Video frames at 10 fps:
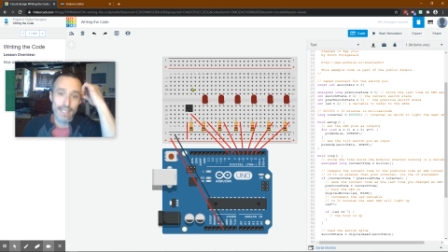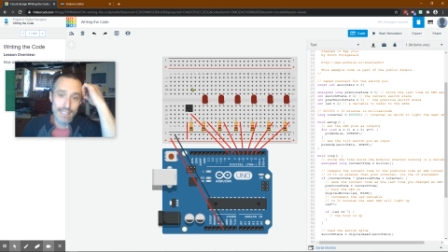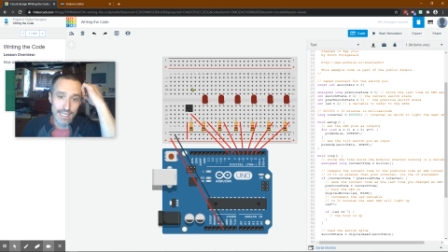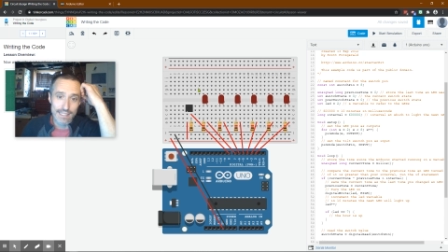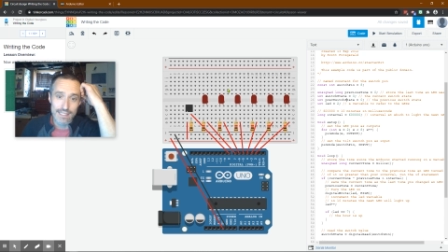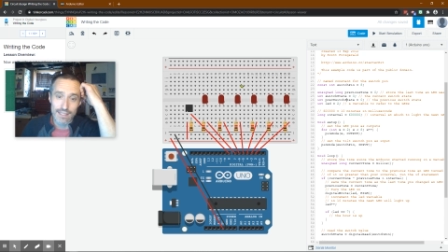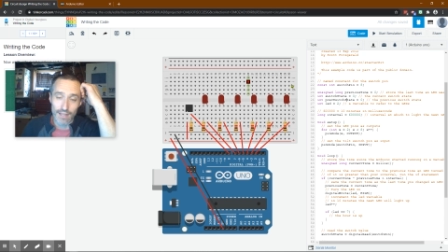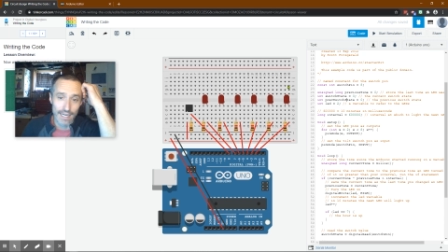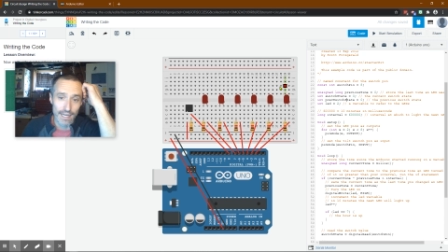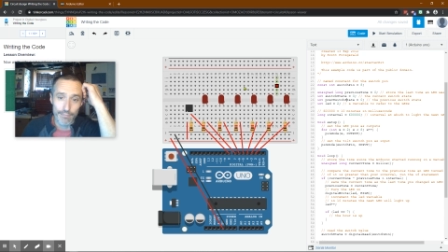Ds to
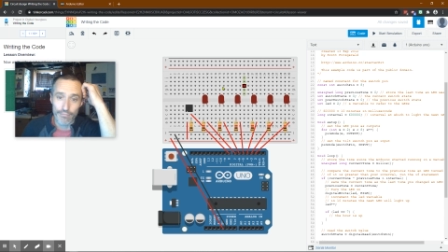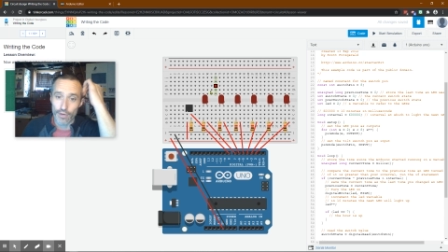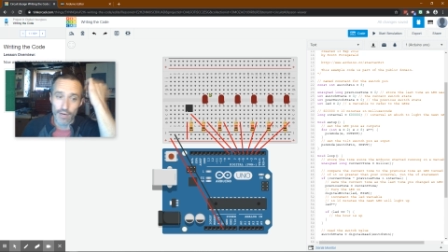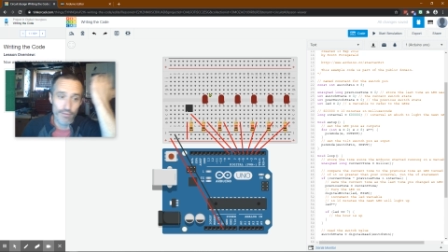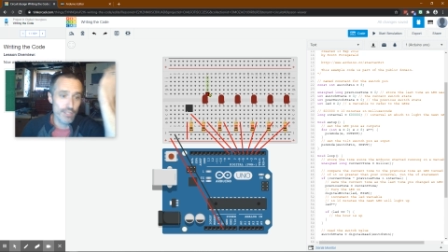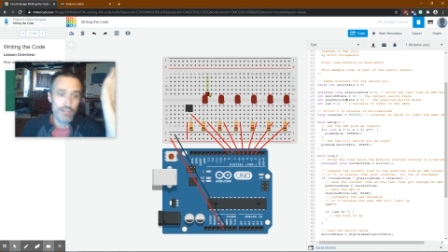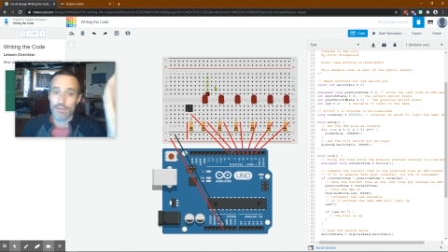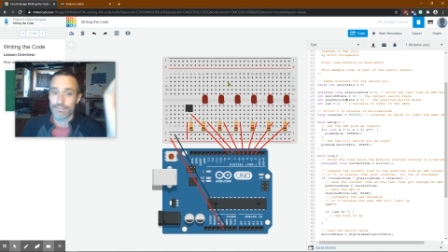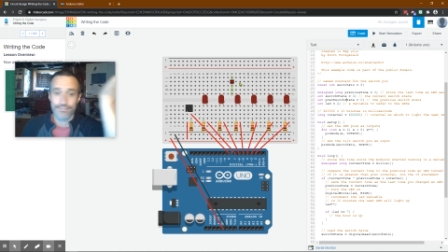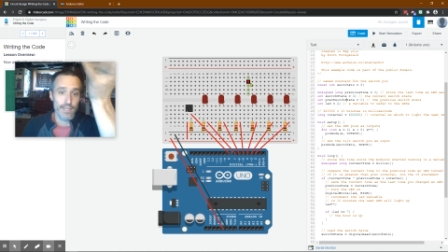light up for every,
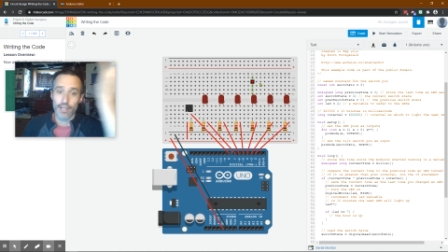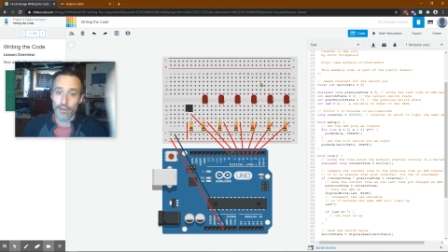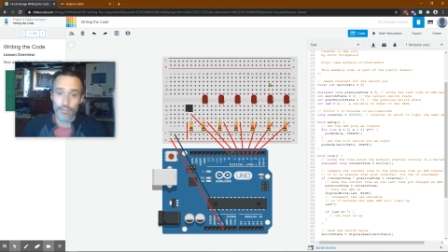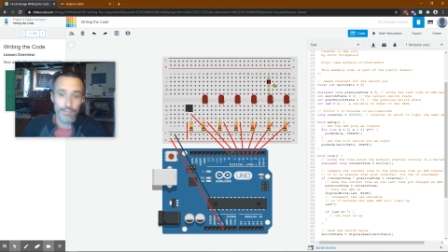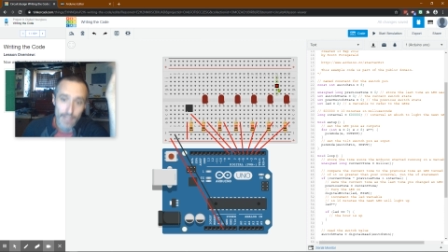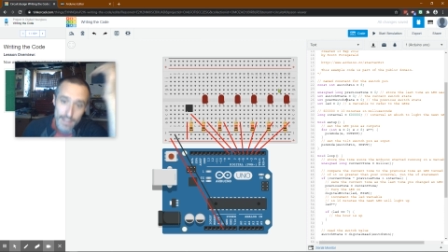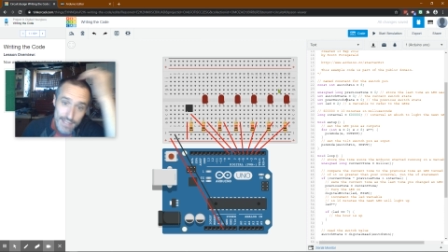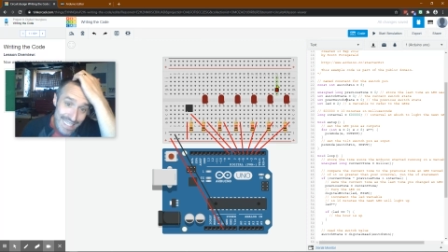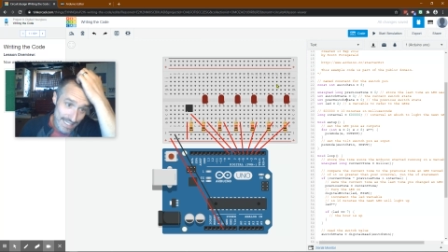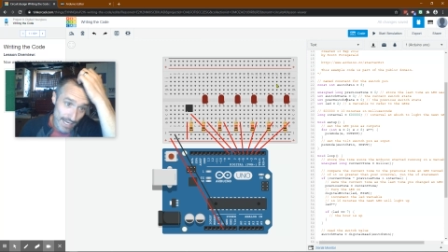you know,
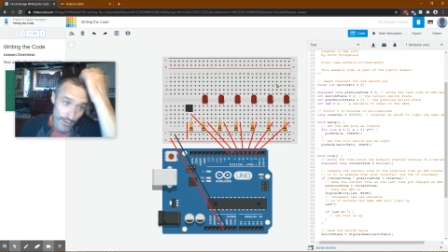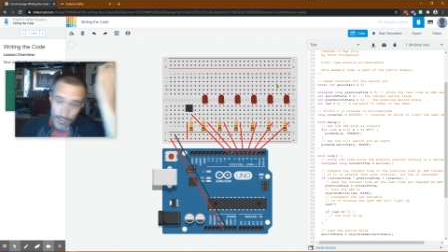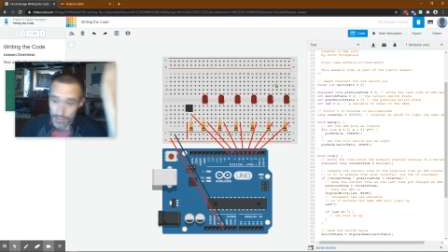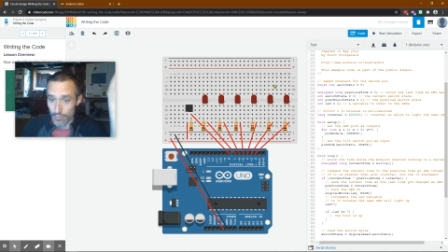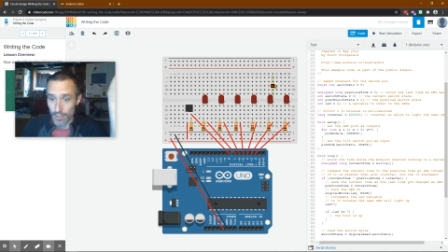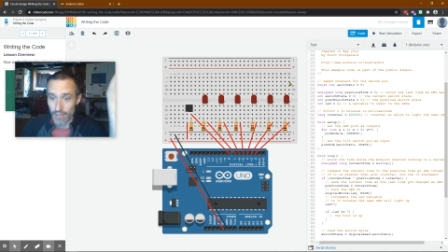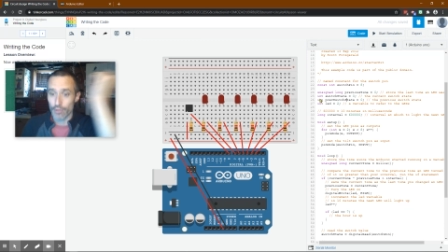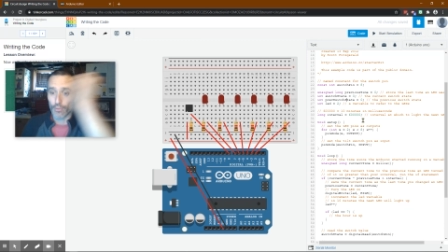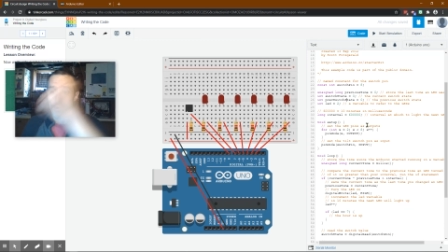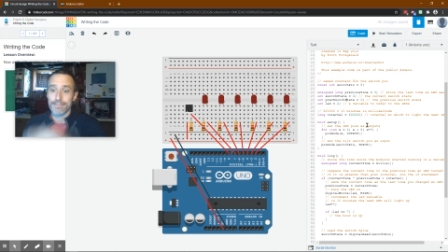six hours or whatever
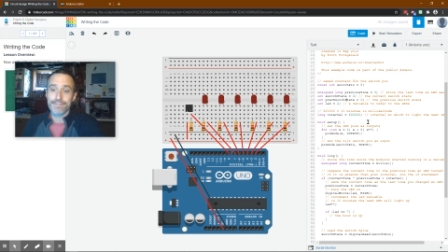you want.